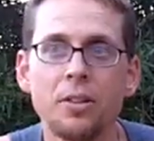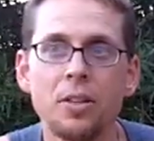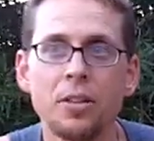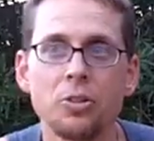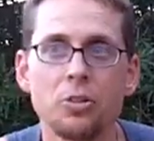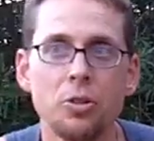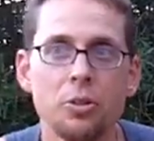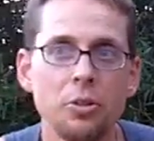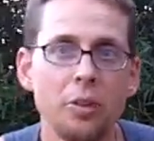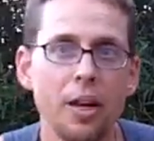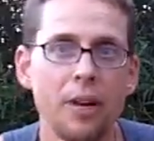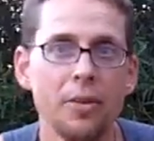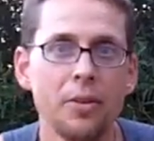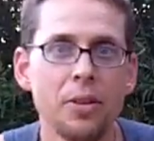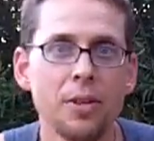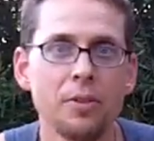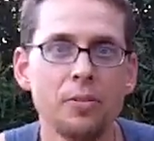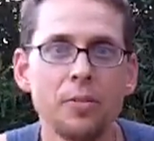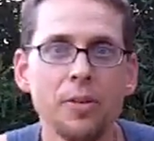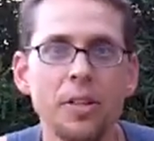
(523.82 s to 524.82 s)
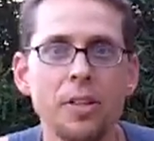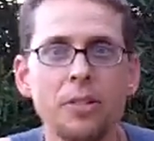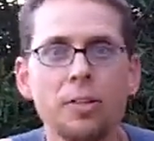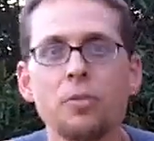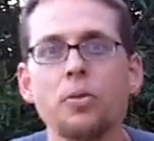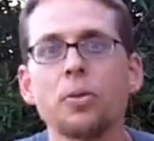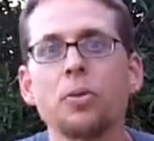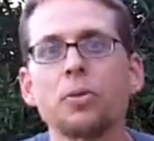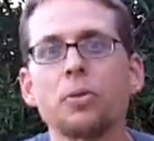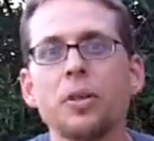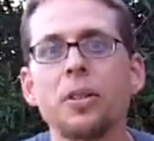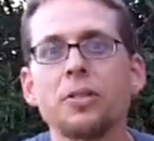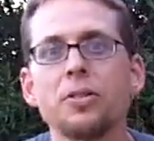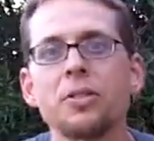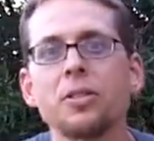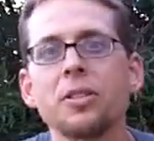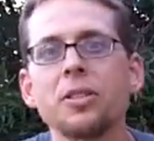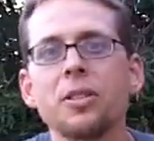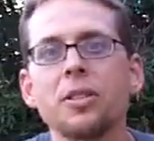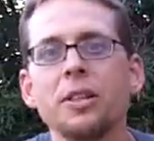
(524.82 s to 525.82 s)
you get your everything fixed for the
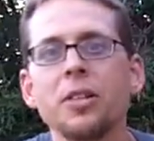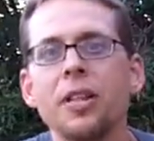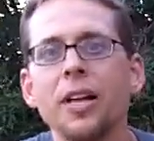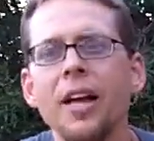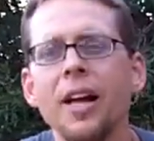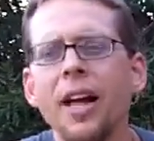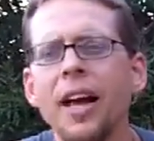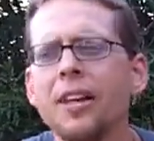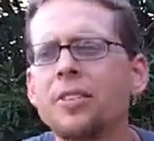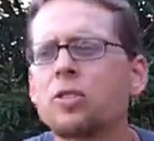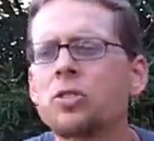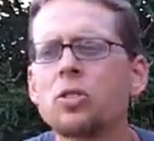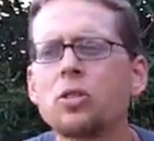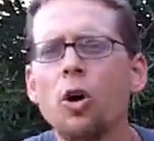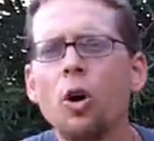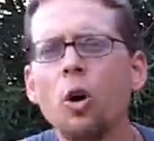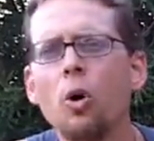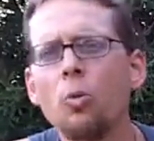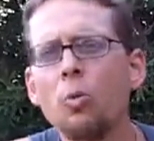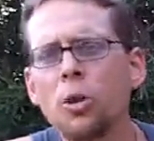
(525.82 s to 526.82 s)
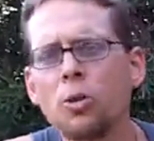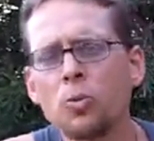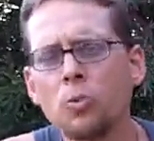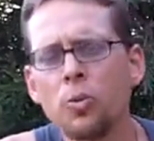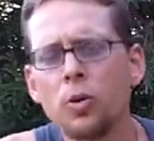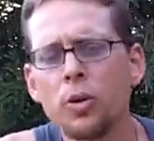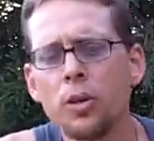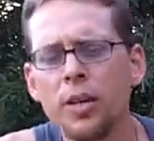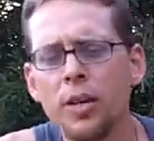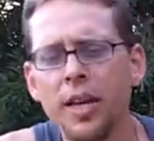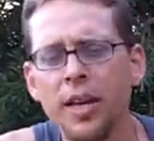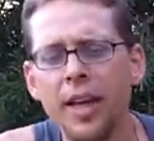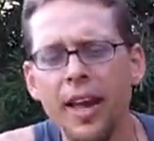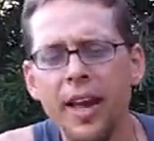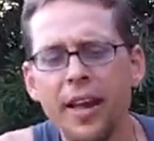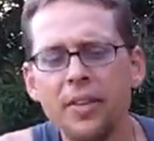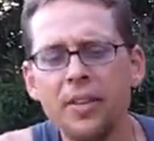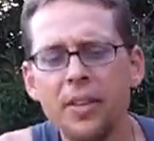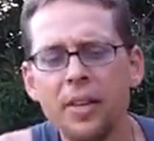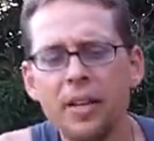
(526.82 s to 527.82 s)
rest of the year, and so much more.
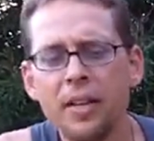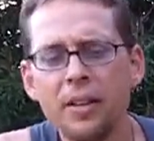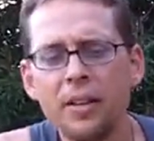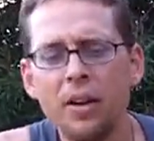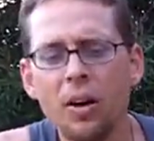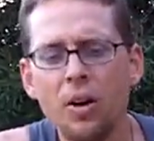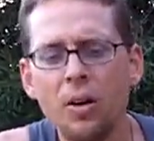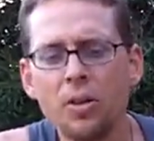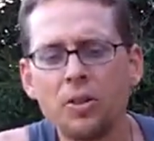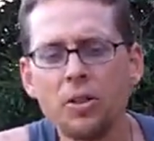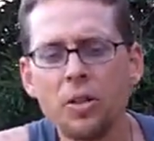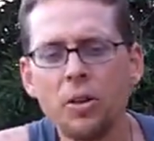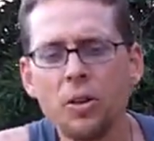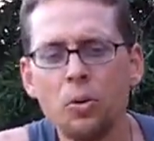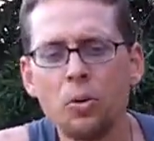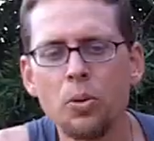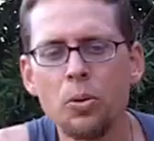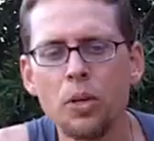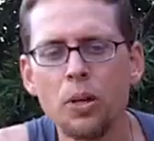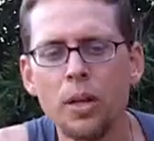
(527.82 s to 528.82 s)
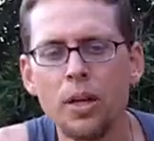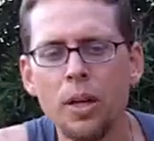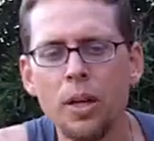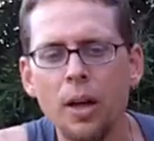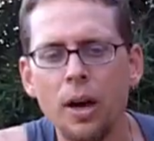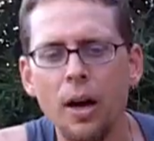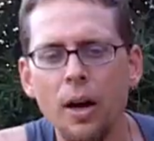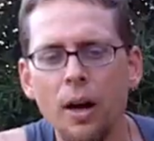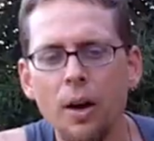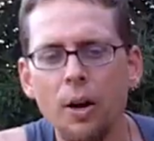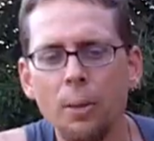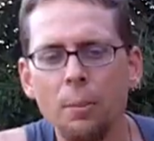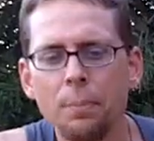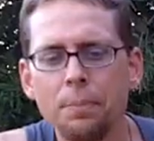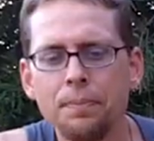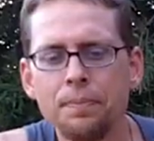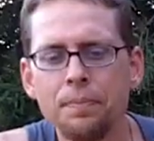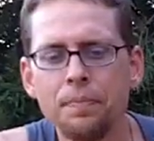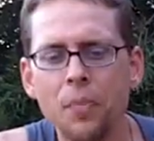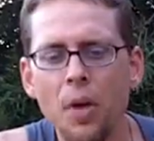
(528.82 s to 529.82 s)
And then also,
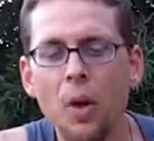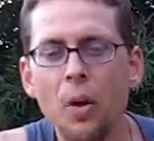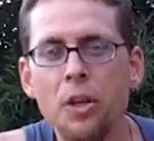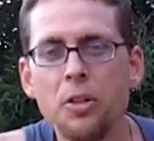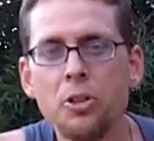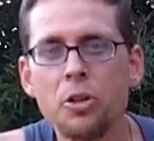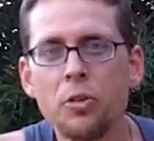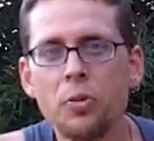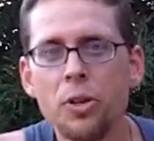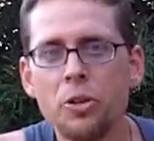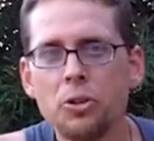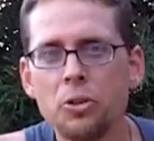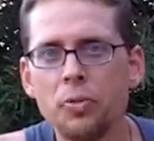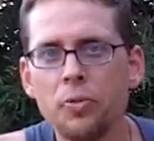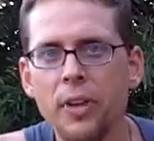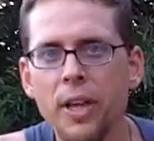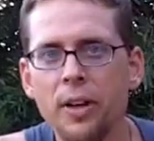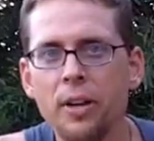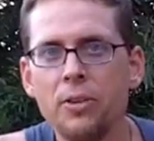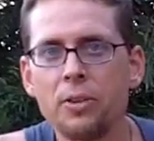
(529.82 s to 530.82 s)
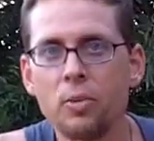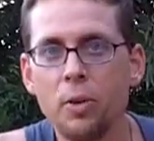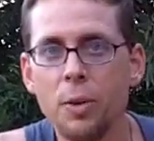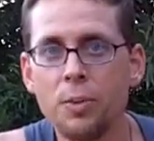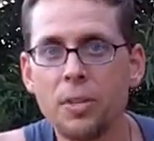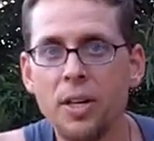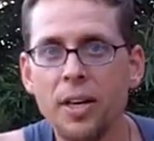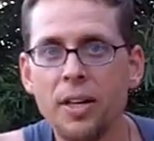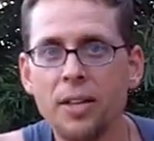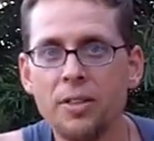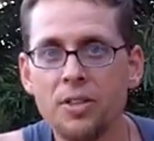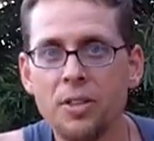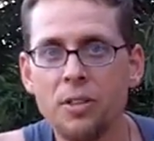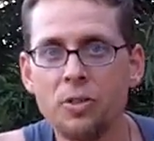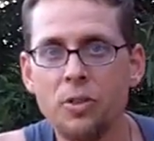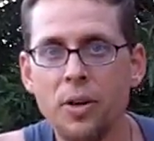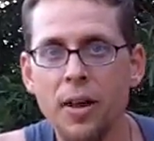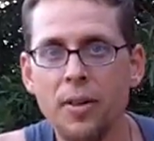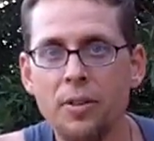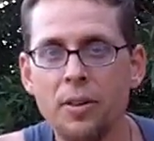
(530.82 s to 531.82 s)
and you can register for that on the website at
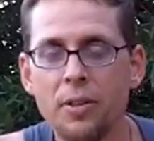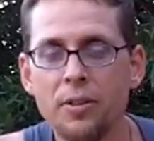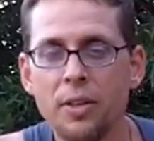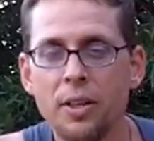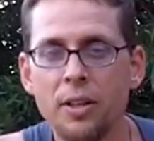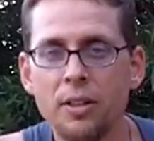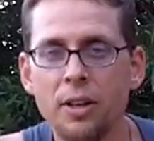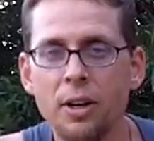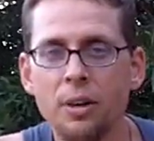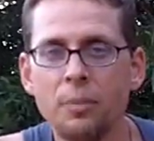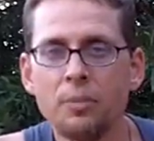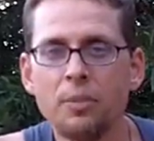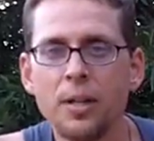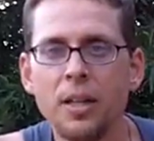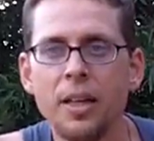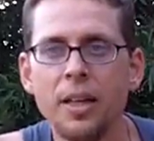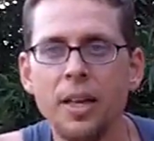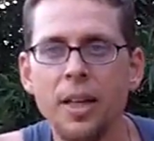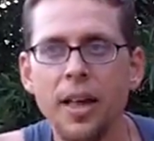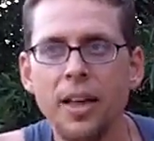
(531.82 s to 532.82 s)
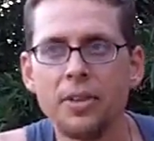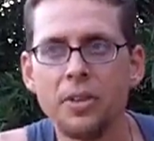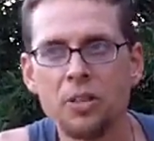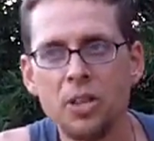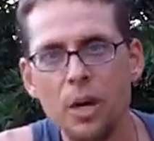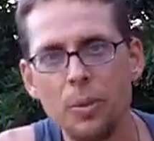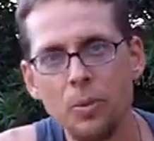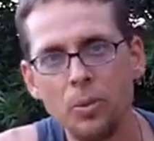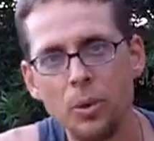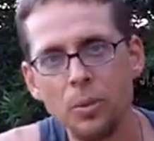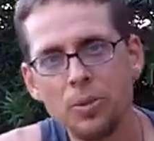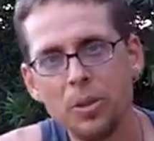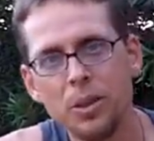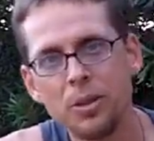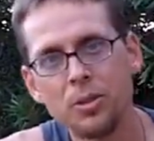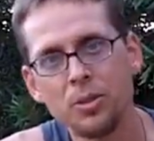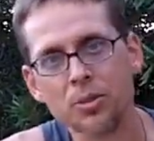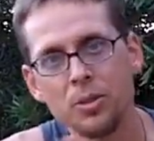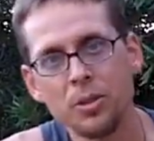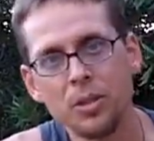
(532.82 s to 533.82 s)
zentriathlon.com. At the top of the
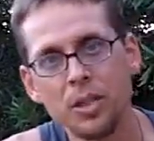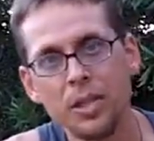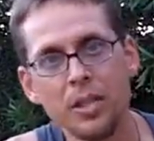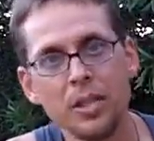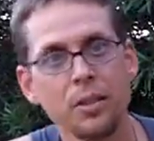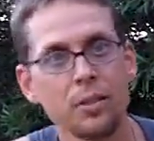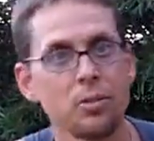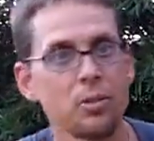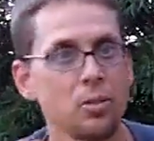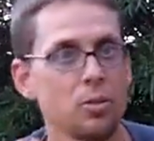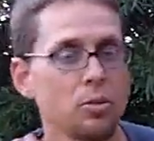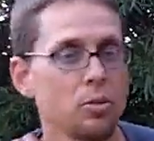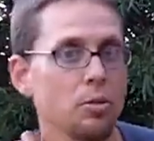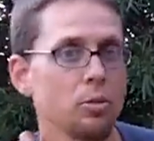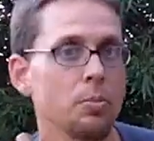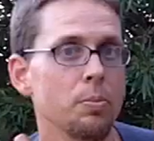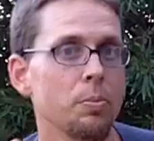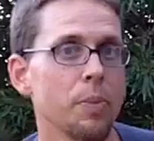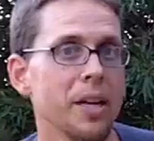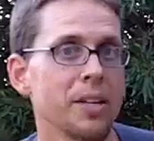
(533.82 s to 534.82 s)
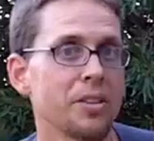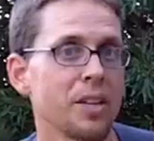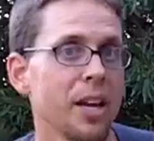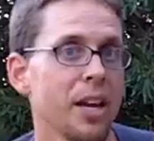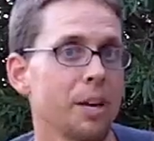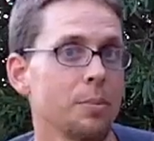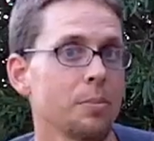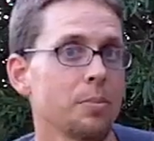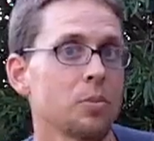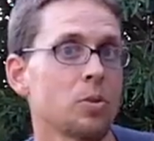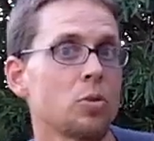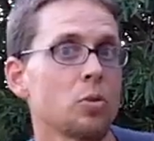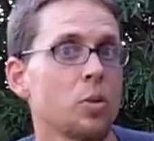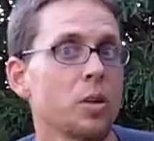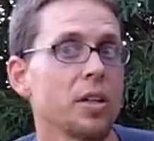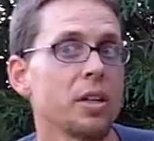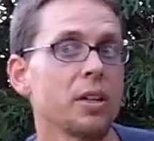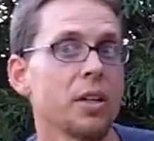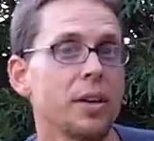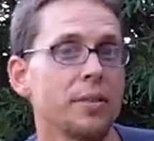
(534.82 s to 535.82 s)
website, there's a link to Base Camp
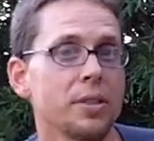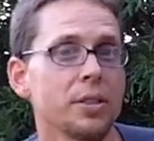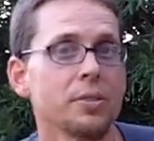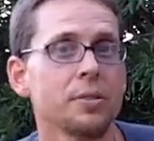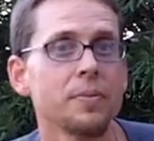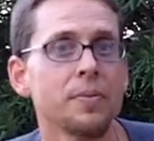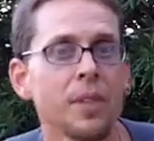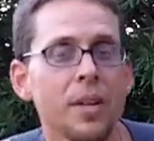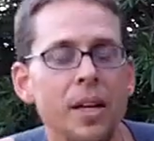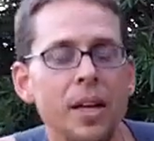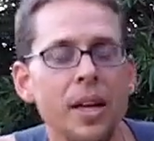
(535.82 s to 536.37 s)
2011.